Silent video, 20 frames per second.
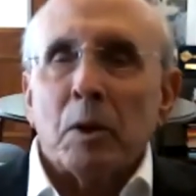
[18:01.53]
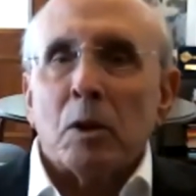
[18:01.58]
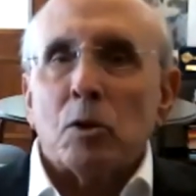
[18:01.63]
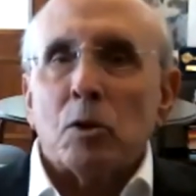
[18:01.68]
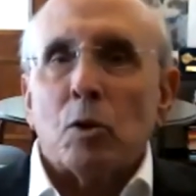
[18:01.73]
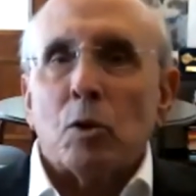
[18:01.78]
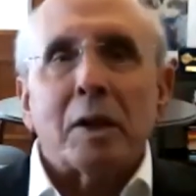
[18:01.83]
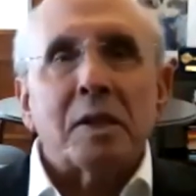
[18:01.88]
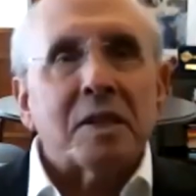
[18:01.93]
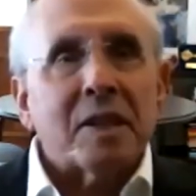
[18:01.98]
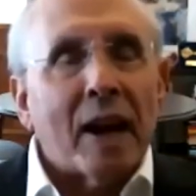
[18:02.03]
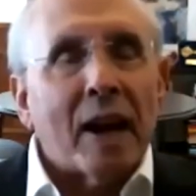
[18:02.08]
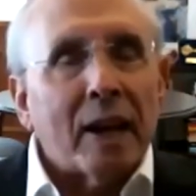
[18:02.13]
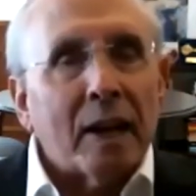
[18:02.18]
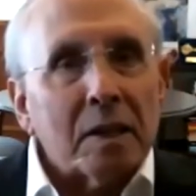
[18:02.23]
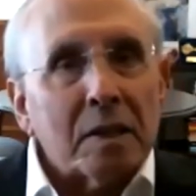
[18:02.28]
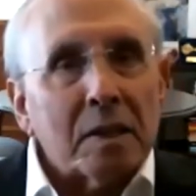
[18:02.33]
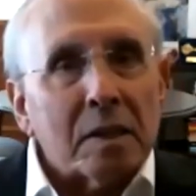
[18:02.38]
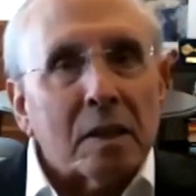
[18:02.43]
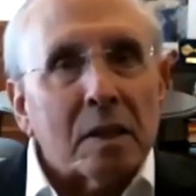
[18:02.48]
So I
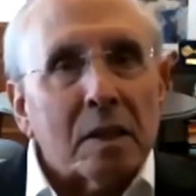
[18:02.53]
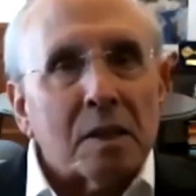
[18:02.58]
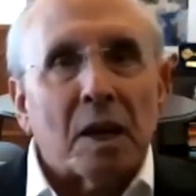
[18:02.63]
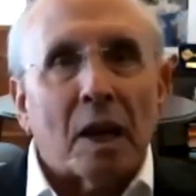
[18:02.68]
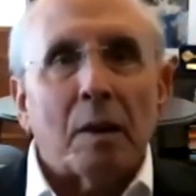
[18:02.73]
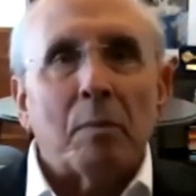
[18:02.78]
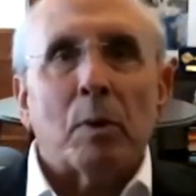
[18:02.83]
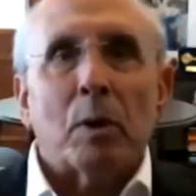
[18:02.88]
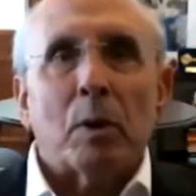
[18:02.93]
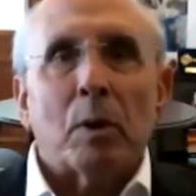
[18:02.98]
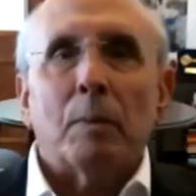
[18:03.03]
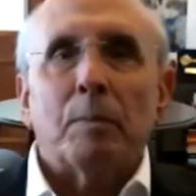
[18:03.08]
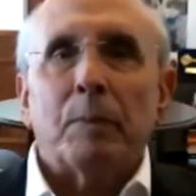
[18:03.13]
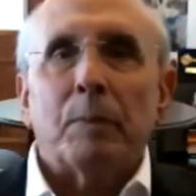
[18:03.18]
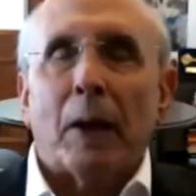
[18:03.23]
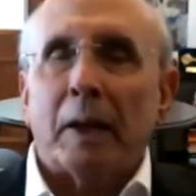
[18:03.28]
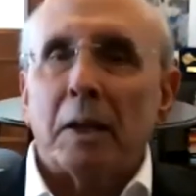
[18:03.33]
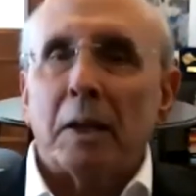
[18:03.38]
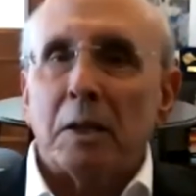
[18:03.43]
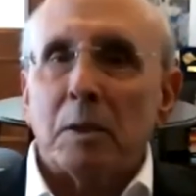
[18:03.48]
challenge the Chamber
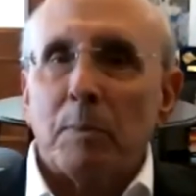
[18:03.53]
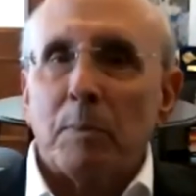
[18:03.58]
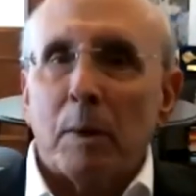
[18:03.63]
and its